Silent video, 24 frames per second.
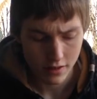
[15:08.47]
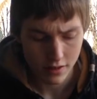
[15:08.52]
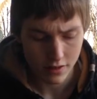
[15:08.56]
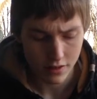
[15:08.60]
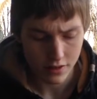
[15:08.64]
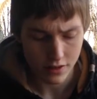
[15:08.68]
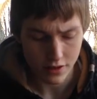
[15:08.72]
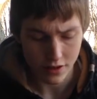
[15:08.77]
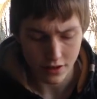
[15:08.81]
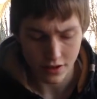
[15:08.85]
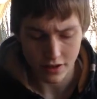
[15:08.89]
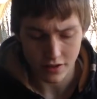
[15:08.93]

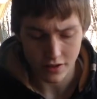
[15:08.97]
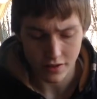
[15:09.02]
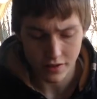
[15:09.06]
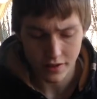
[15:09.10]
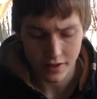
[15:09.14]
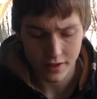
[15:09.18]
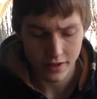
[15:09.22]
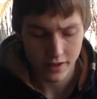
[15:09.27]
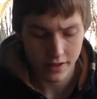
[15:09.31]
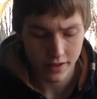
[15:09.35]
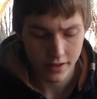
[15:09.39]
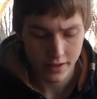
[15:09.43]
So
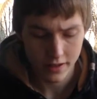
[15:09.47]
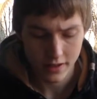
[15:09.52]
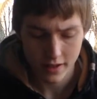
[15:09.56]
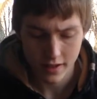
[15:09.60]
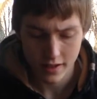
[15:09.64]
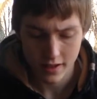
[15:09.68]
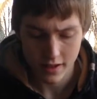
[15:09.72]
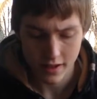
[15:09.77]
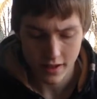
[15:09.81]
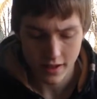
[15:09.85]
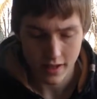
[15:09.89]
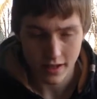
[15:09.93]

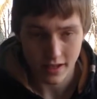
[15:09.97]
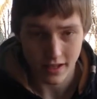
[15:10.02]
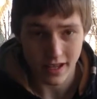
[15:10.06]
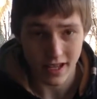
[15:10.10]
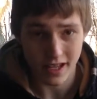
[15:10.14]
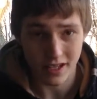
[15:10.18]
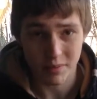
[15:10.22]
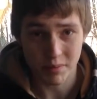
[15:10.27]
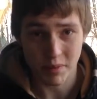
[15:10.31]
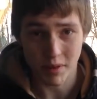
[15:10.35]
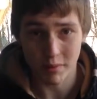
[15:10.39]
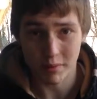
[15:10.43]

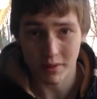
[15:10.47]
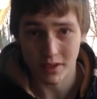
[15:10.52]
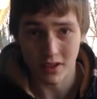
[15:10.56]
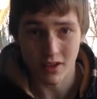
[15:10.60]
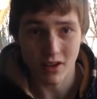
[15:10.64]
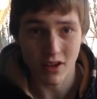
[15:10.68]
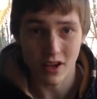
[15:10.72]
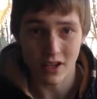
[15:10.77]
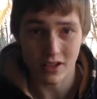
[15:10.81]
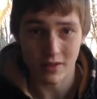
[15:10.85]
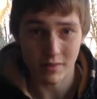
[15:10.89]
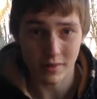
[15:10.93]
yeah, it's probably gonna
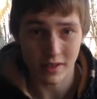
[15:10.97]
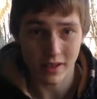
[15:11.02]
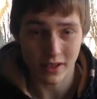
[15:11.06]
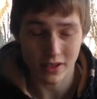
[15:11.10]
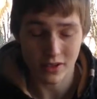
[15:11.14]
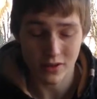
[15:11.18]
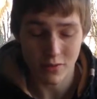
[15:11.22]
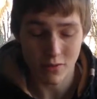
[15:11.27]
cost me like